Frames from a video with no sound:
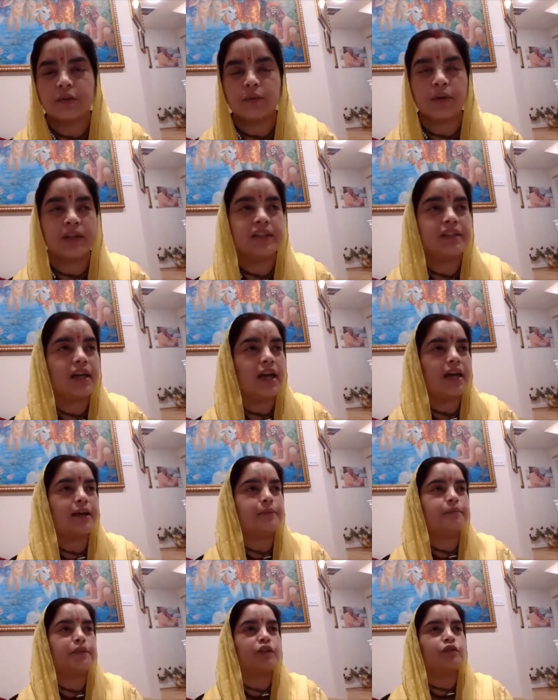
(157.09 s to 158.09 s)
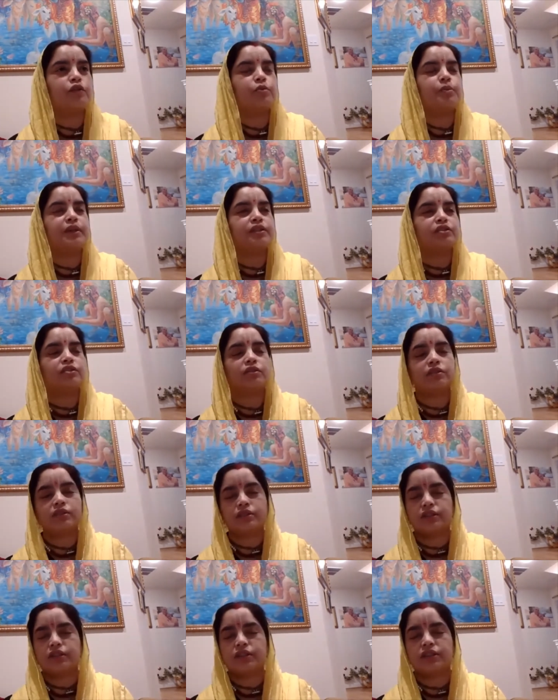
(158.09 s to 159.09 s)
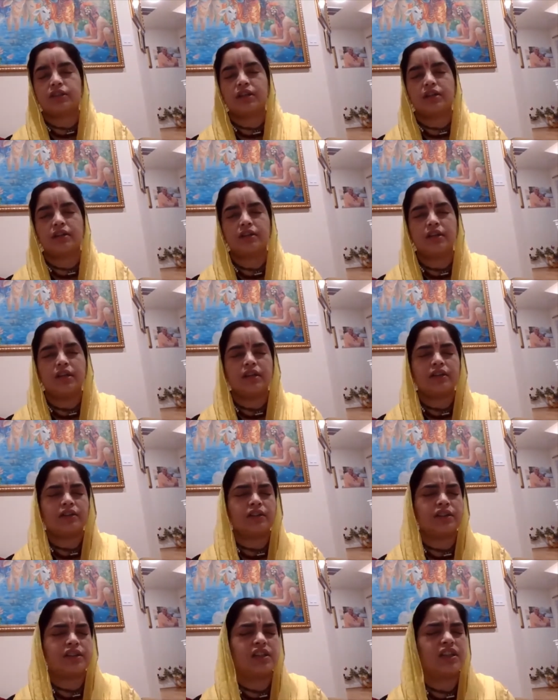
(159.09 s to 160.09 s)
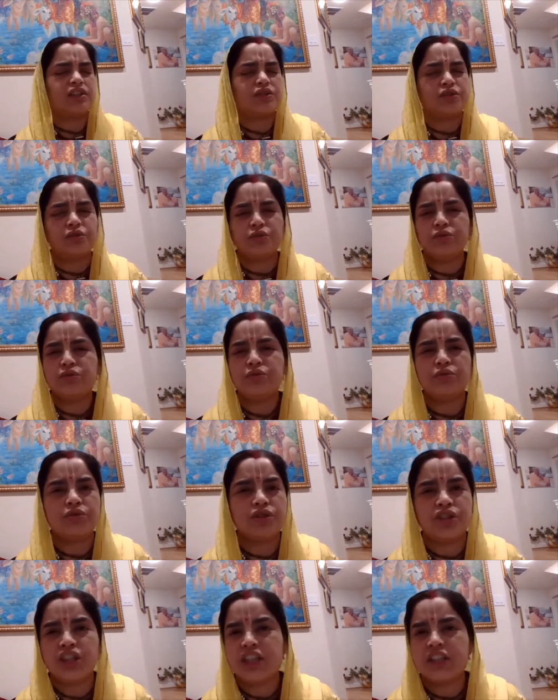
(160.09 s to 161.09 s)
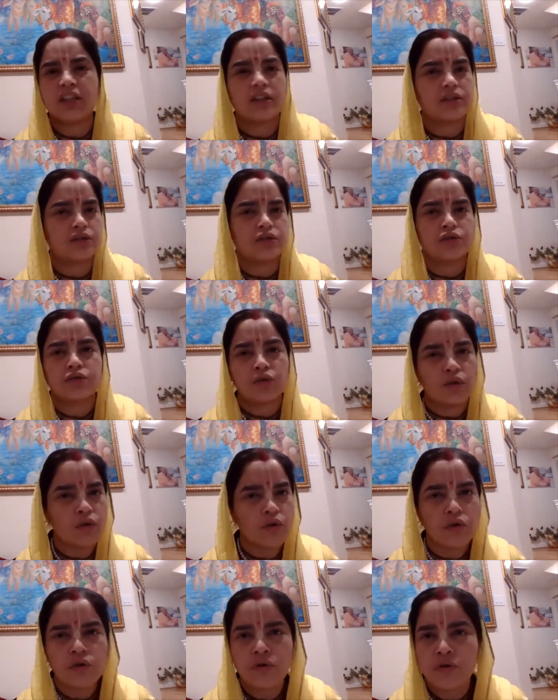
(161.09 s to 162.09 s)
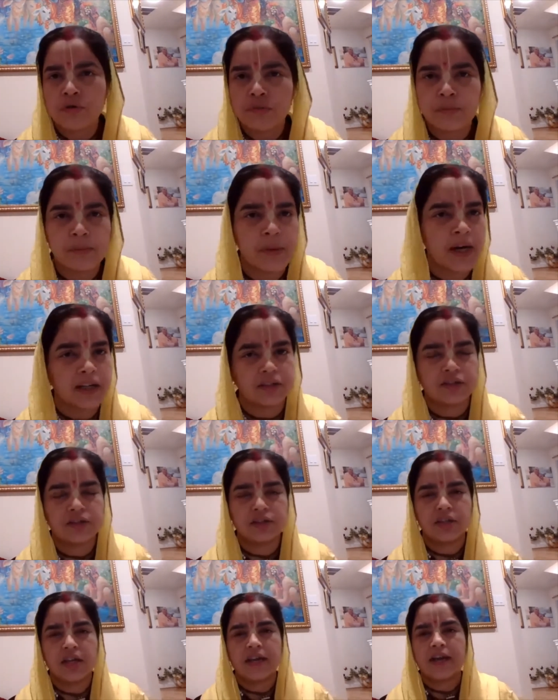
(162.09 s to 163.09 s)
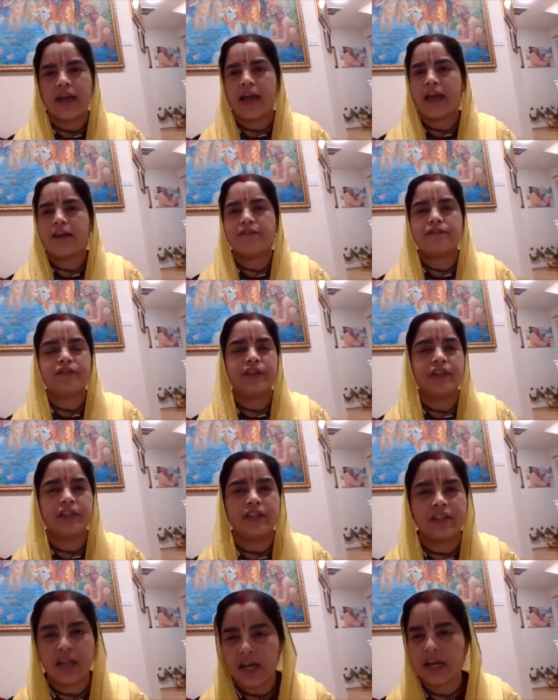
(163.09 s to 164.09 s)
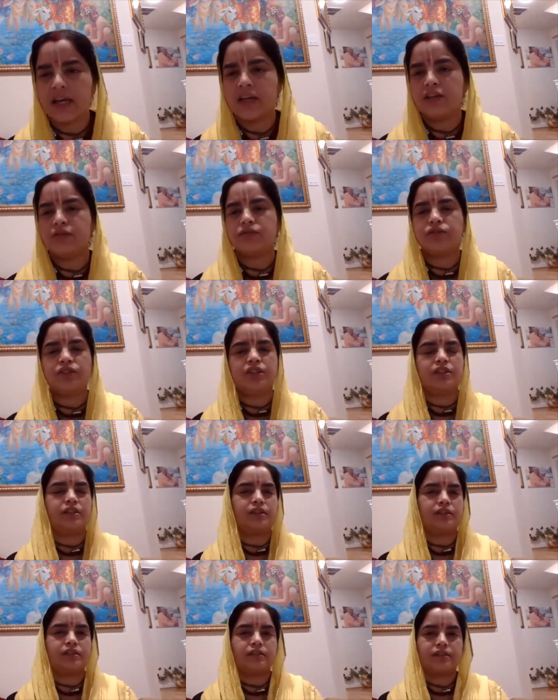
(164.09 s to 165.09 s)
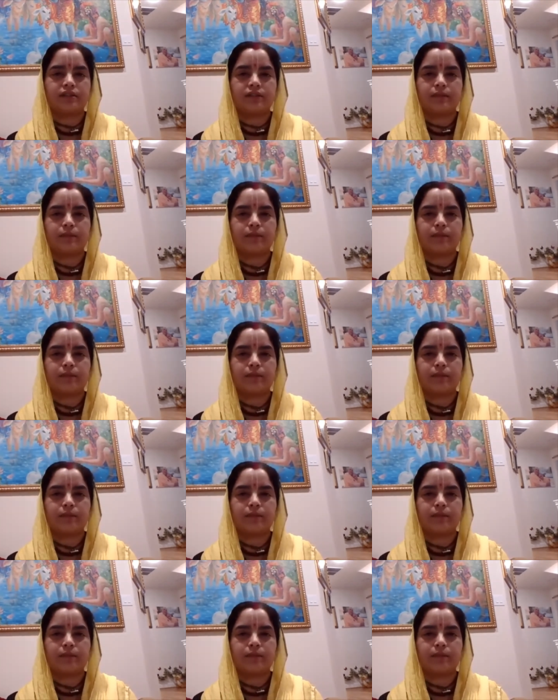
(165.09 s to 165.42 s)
One time, the Gopas told Krishna, Krishna, you cheat us so much. Every day you cheat us.